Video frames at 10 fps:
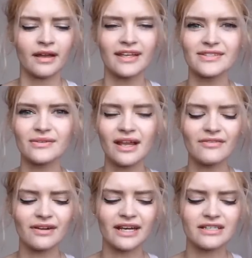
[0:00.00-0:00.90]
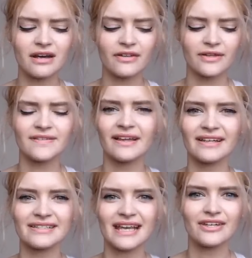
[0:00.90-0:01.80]
It's not like really dark though, I don't really
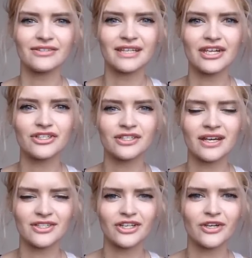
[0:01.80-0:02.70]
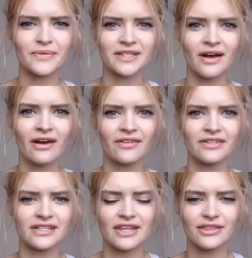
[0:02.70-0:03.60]
understand. Shade 2 was darker
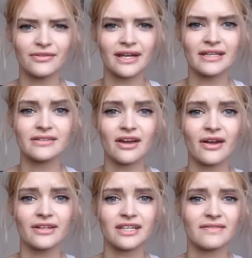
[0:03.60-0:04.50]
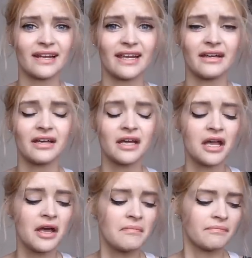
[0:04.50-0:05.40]
than shade 3, so I don't really
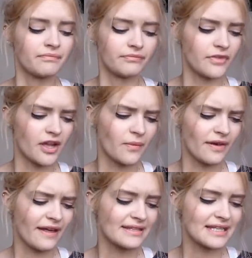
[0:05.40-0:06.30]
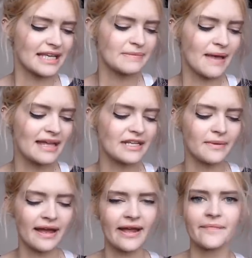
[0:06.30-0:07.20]
know why that is. But
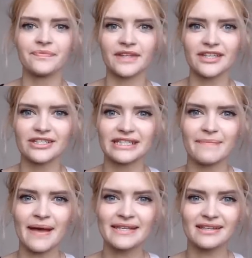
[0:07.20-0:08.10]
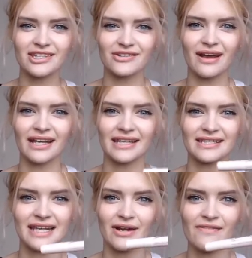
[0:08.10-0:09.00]
anyway, it's just the best under eye
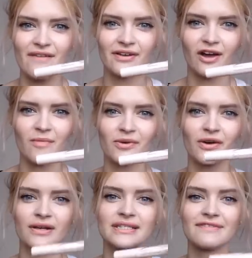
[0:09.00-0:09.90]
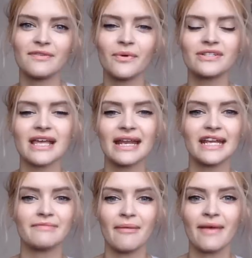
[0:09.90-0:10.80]
concealer I've ever come across. If you've watched
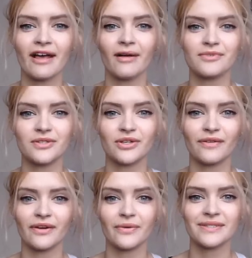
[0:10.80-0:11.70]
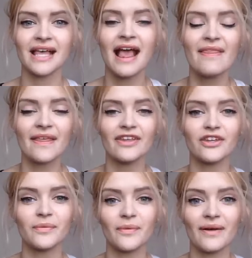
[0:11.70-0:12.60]
any of my makeup tutorials,
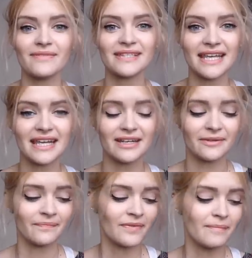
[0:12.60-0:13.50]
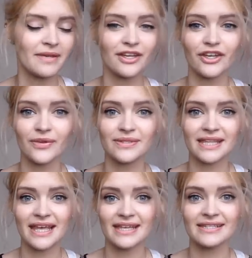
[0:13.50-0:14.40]
then you will have seen me use
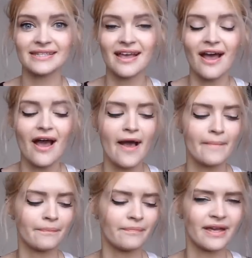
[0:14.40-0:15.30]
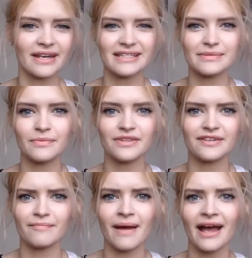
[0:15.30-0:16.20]
this, but in a, with
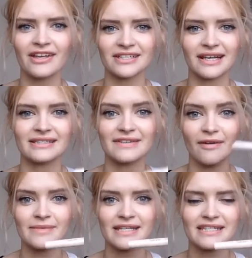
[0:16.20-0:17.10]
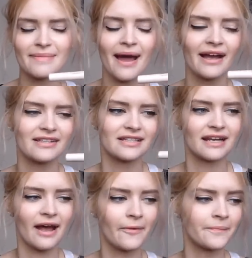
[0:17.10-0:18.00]
different packaging, because they've updated the
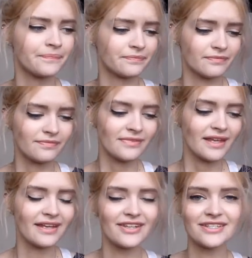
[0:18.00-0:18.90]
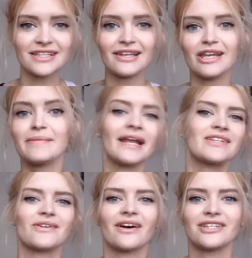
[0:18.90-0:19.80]
packaging now. And it just
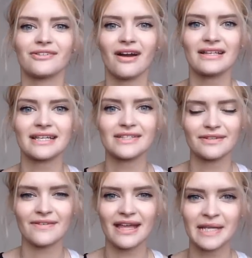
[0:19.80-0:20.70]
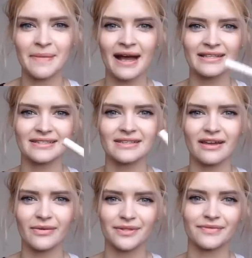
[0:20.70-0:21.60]
illuminates your under eyes, gets rid of any bags and
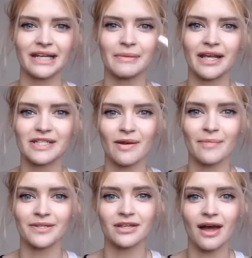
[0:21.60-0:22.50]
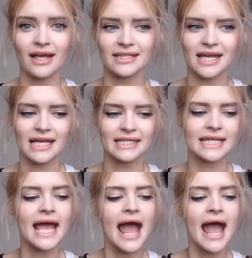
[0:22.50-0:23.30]
circles, and really wakes you up in tired days.